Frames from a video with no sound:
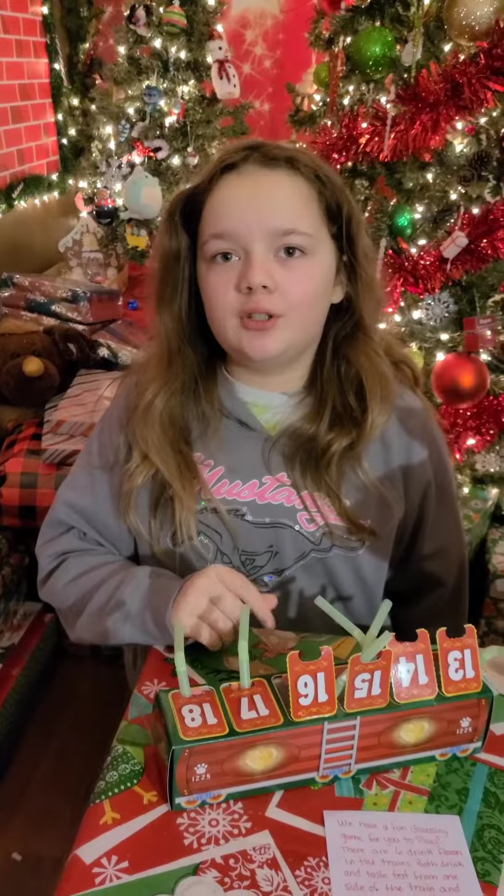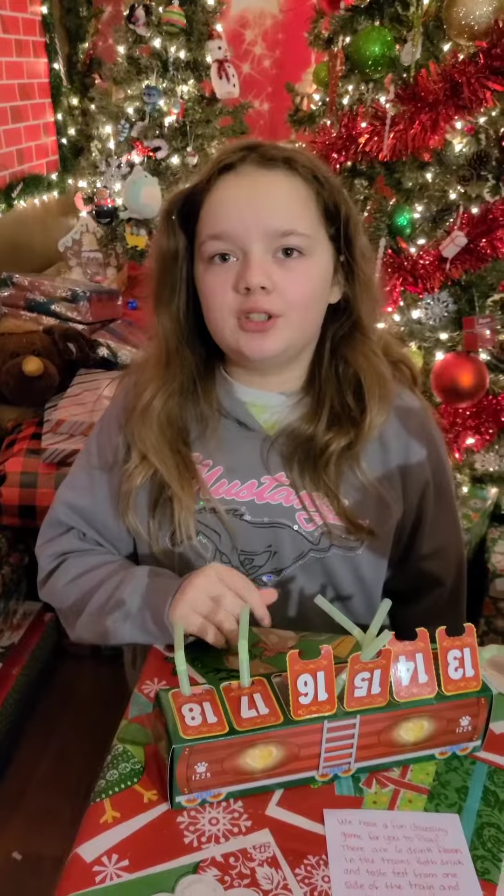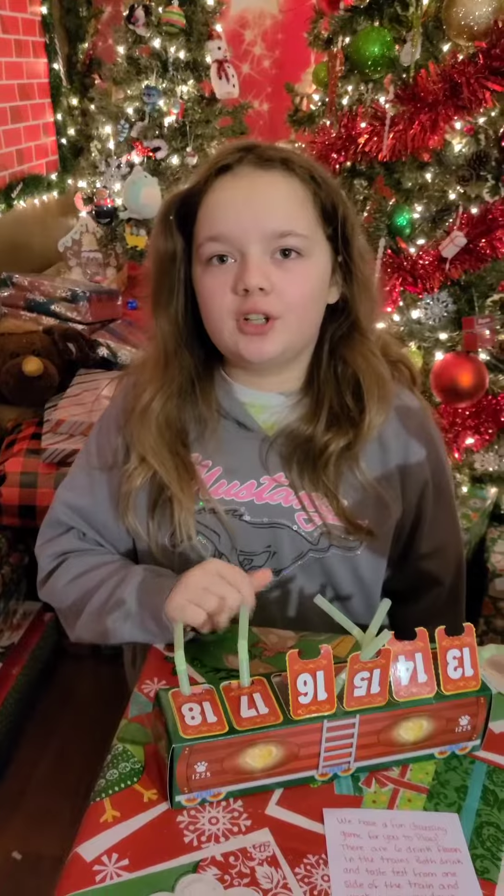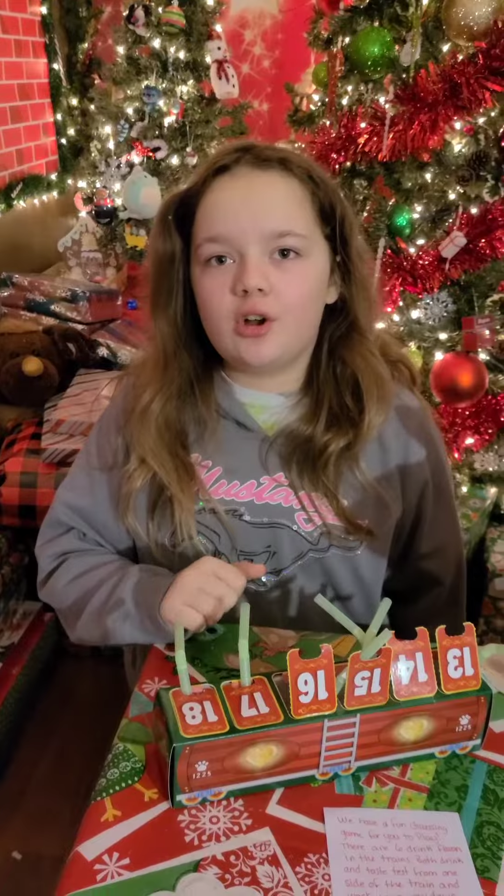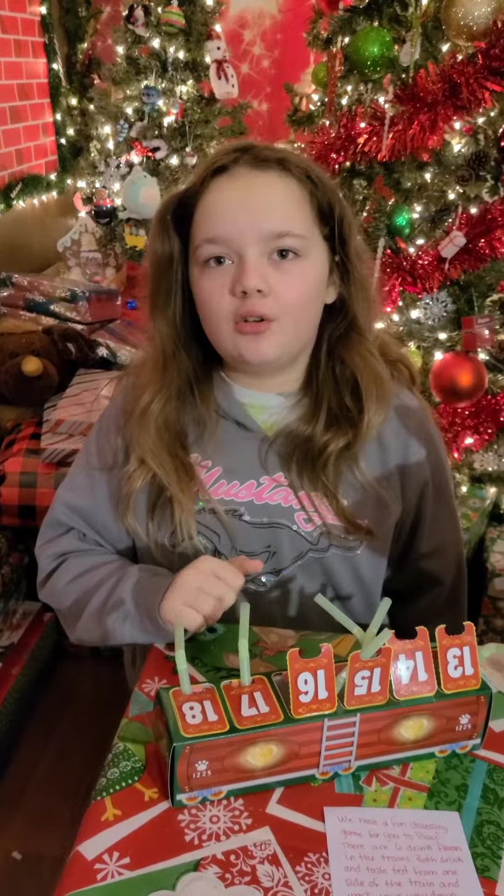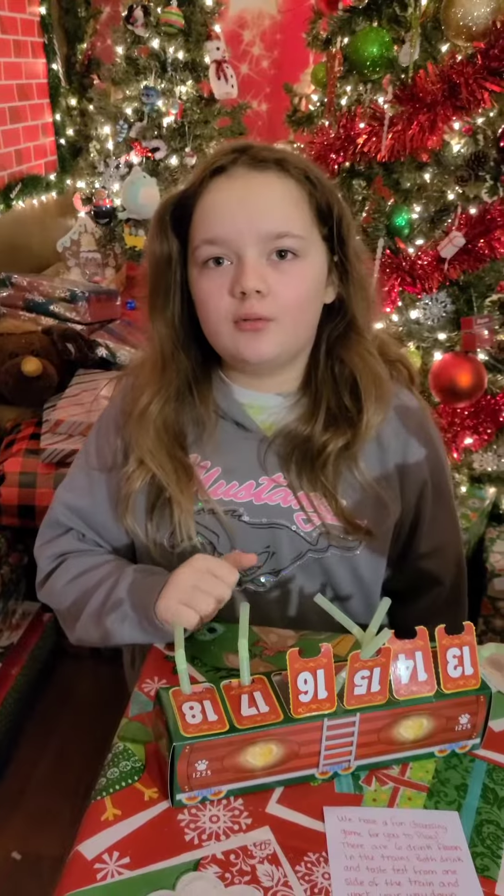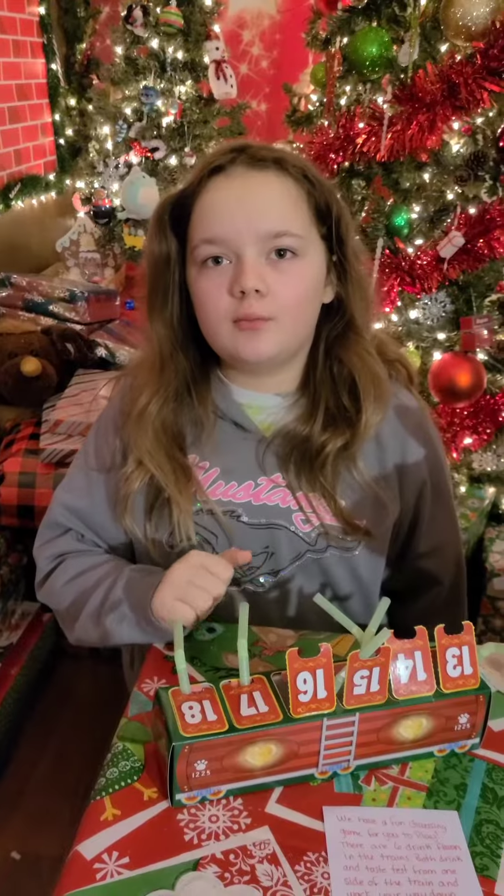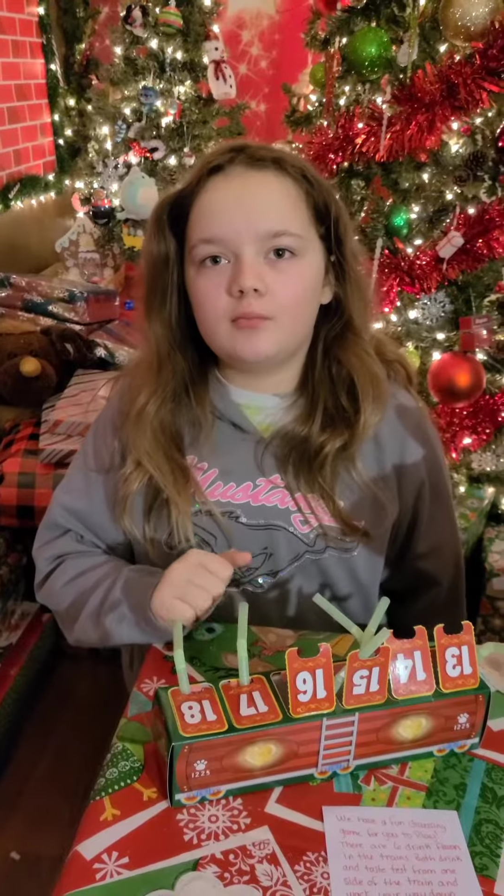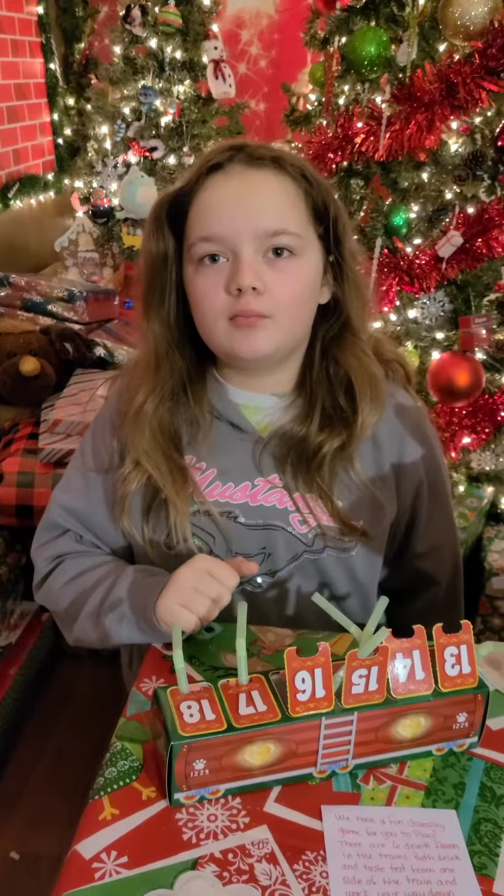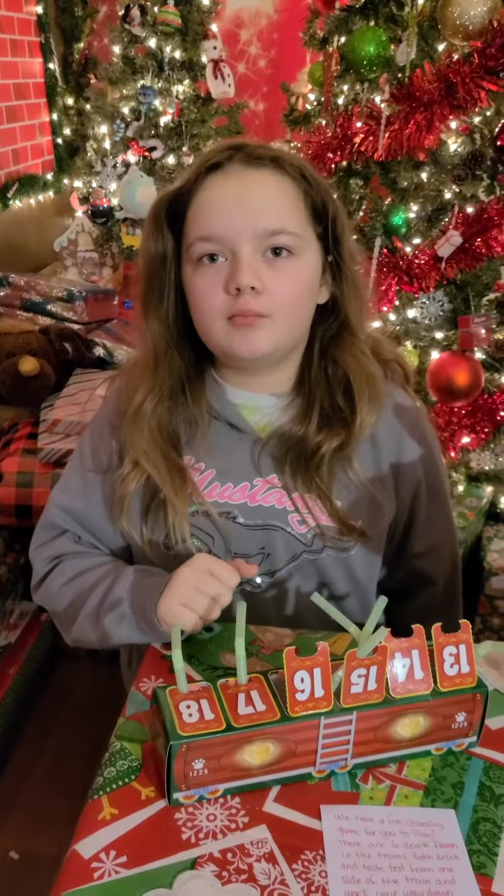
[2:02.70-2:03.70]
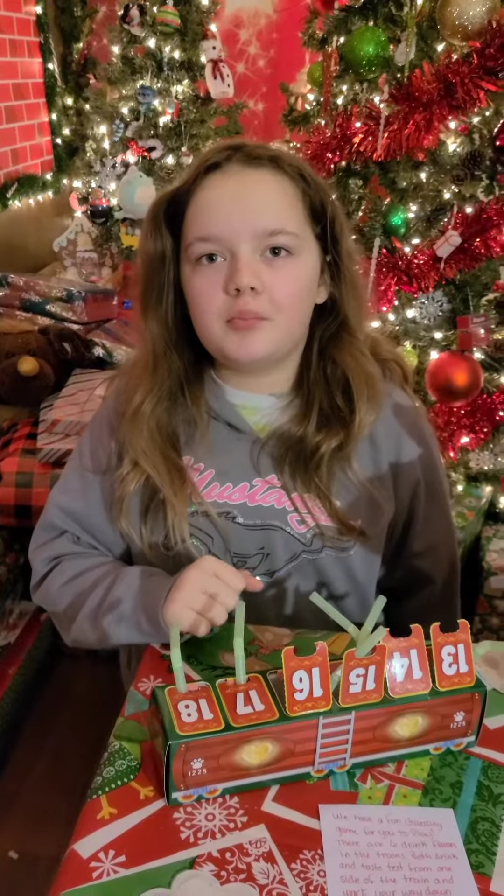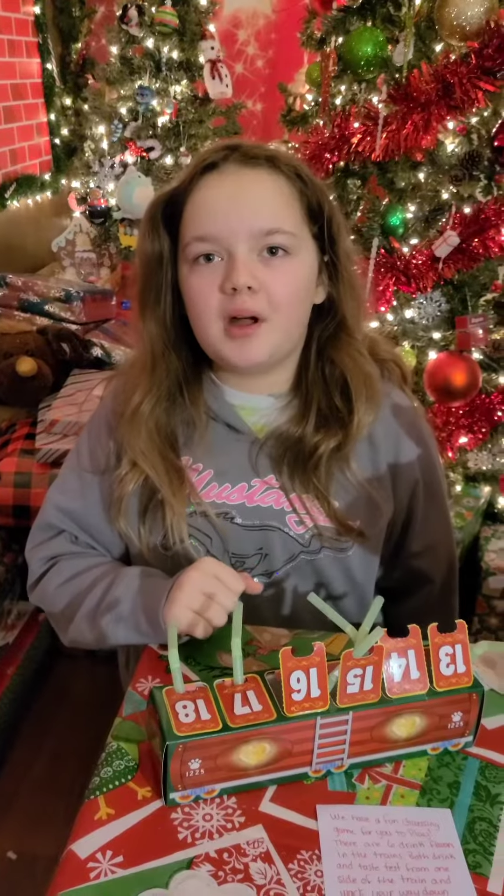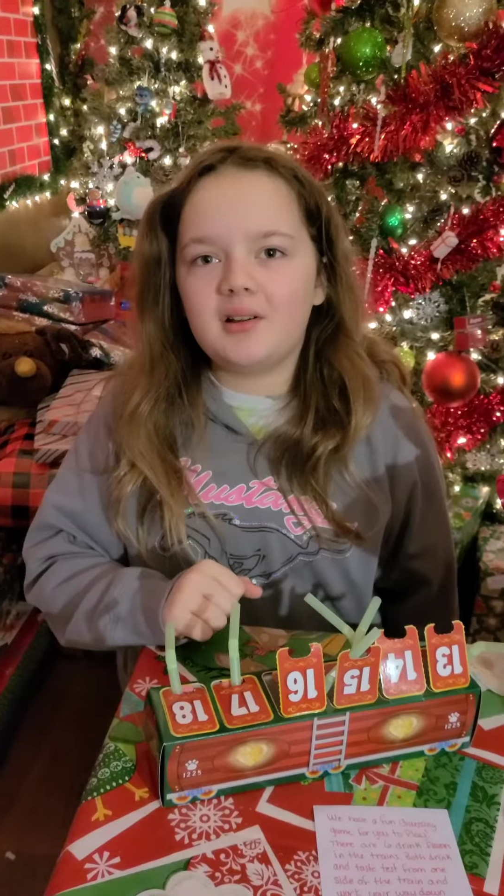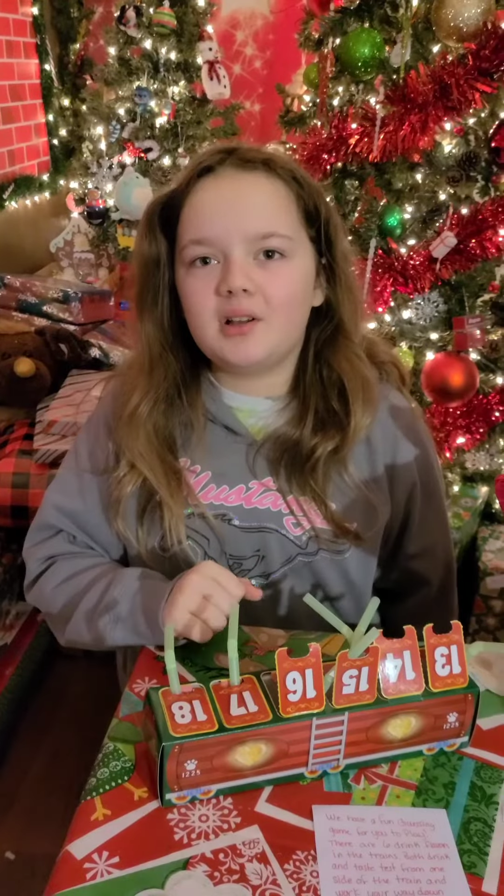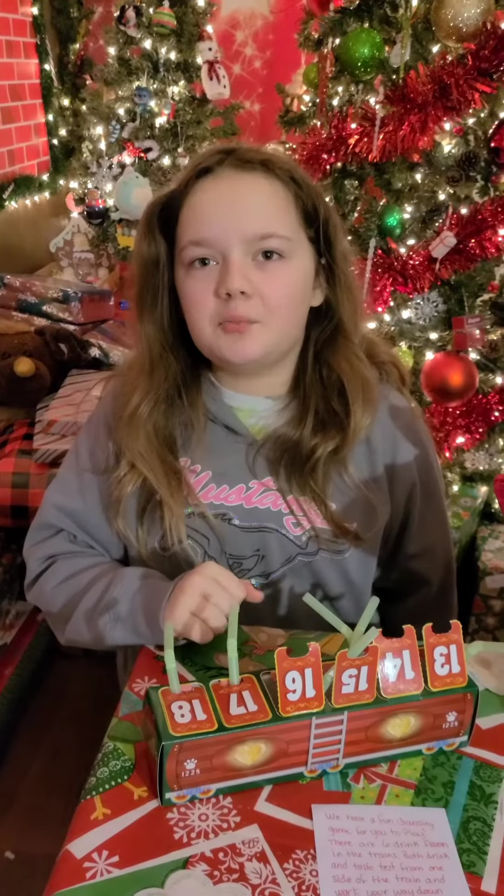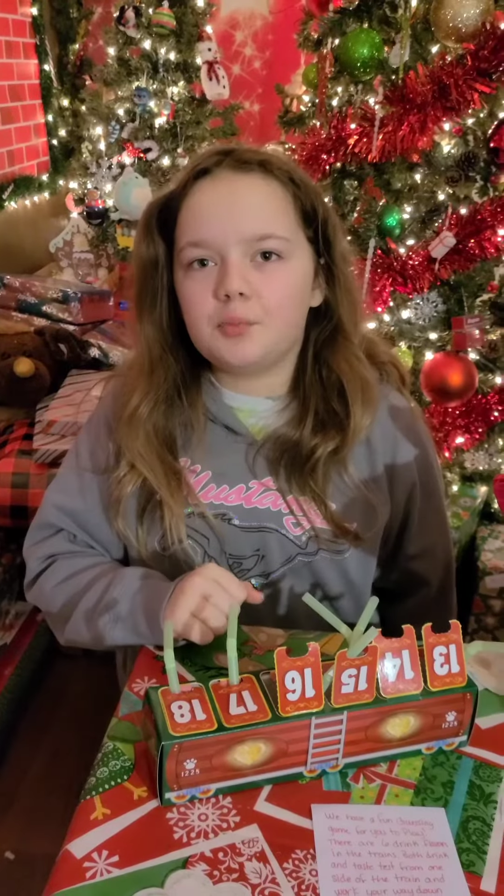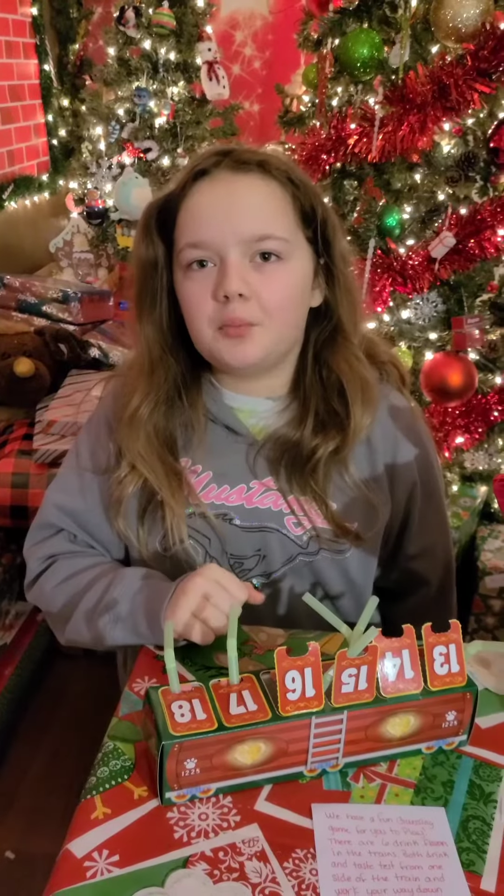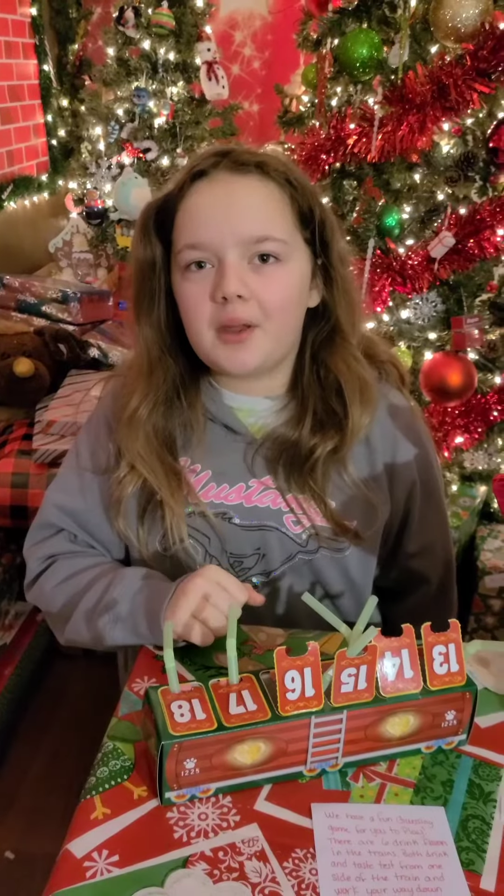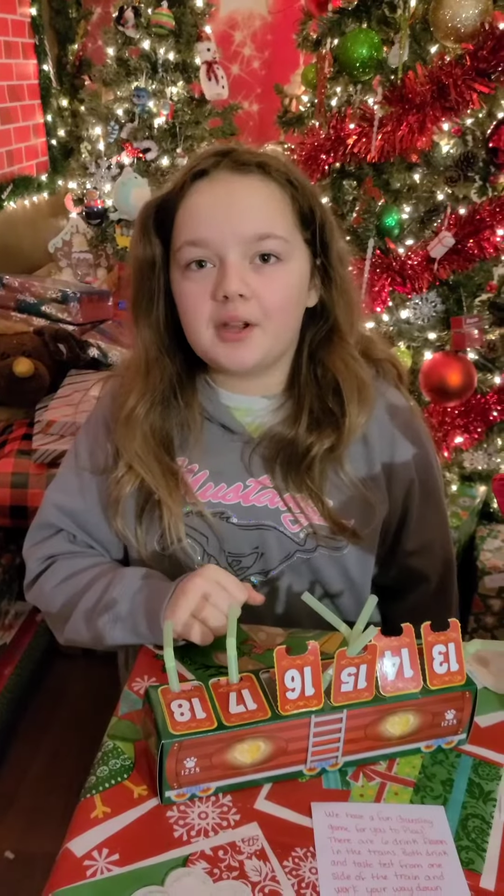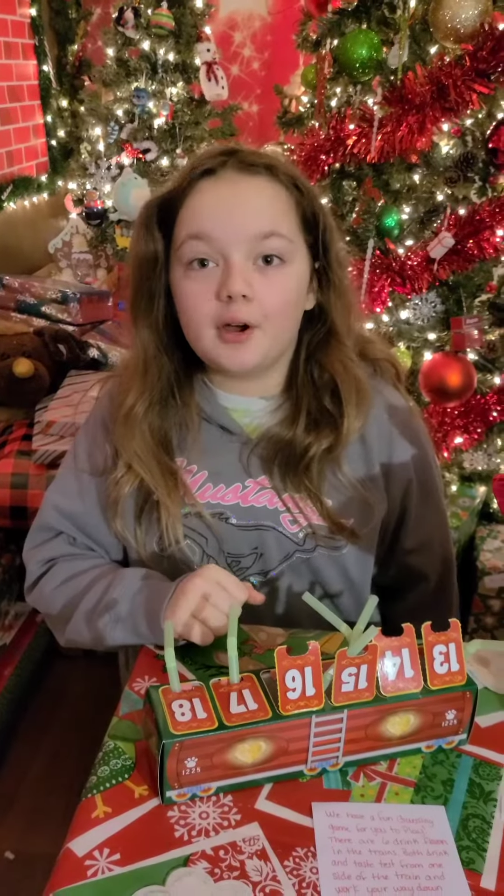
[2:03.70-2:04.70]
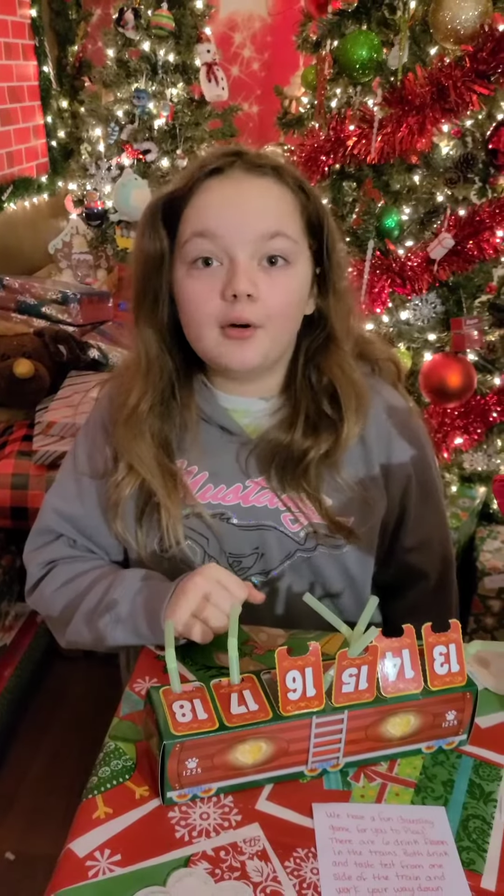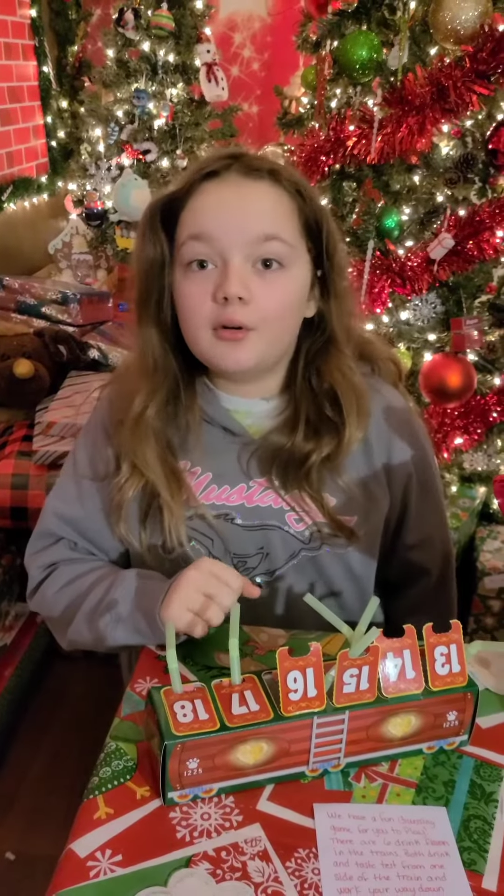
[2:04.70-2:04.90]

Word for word: What's it called? Pineapple mango.